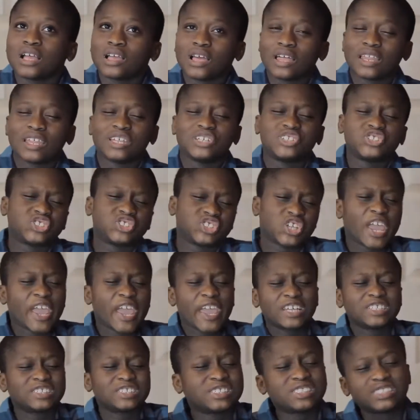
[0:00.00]
actually
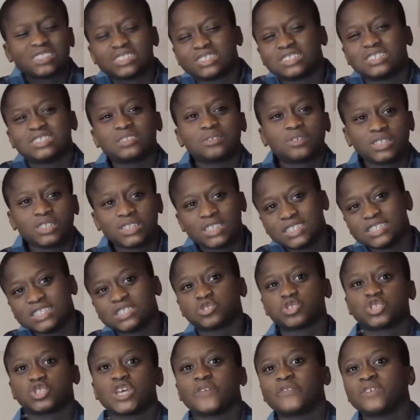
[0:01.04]
change
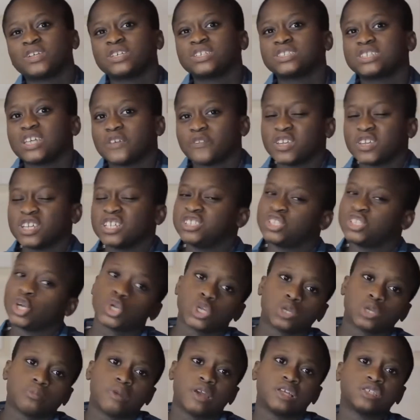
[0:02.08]
since 70
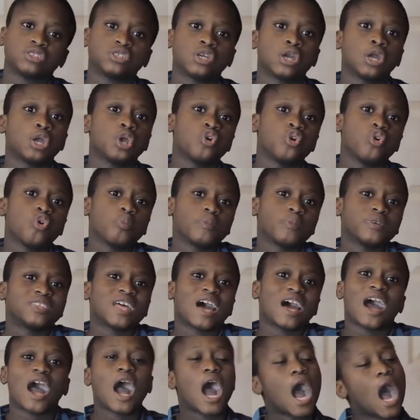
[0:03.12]
documents. It won't be
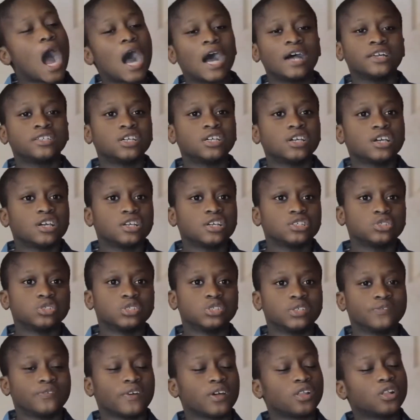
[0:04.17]
that hard
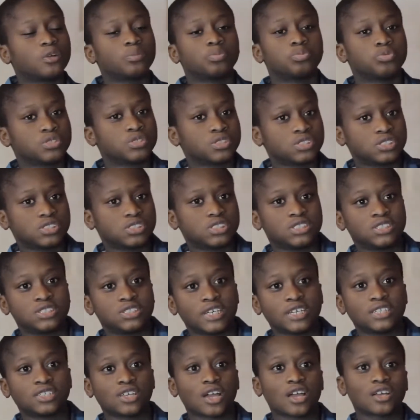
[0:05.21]
to develop with
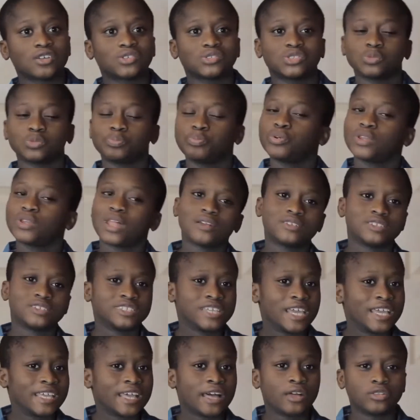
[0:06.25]
data, or to pull out the
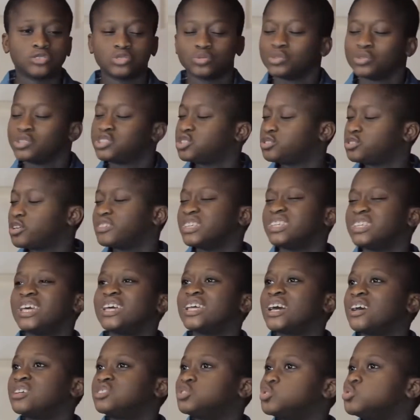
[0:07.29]
data, or to retrieve the
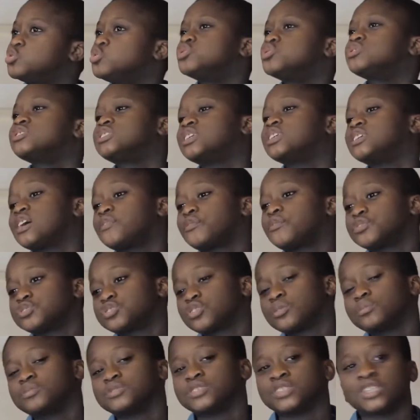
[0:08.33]
data, to use the data for
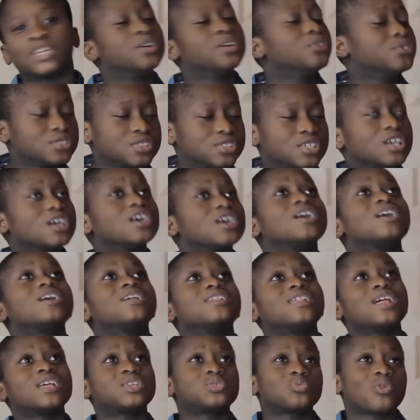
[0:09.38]
something else.
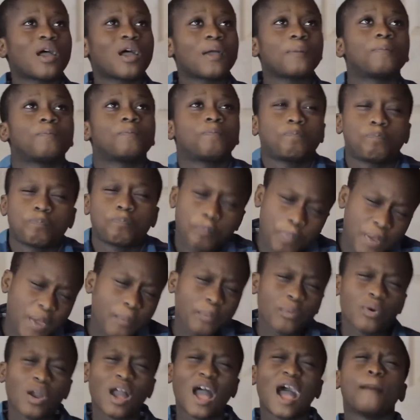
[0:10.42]
That's why
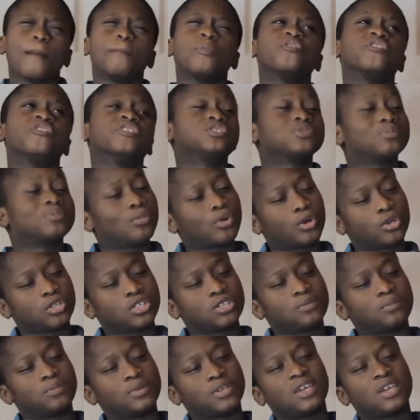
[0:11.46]
people are moving to
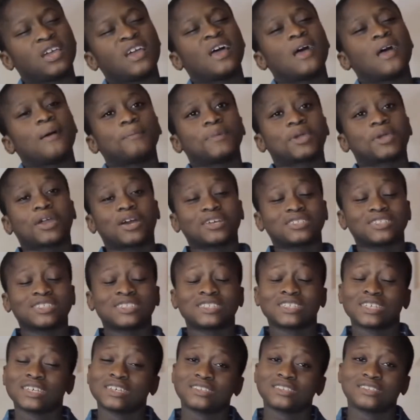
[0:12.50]
MongoDB, because
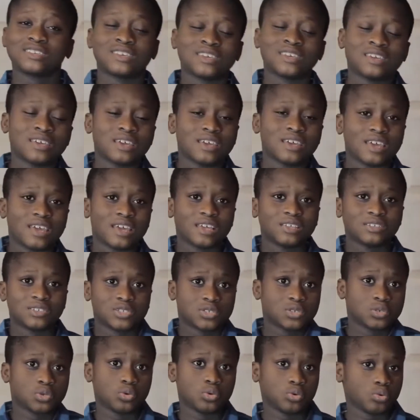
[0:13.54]
it's easy
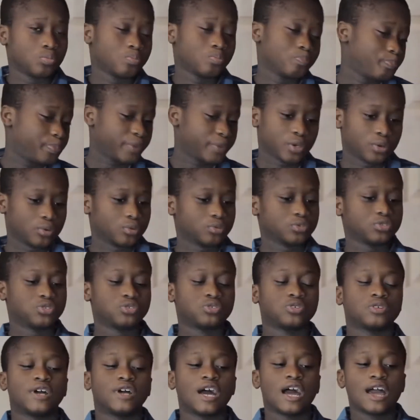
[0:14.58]
to
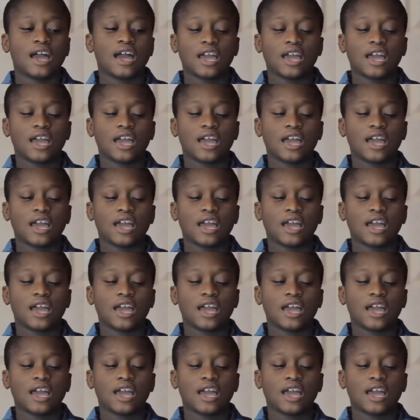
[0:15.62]
build.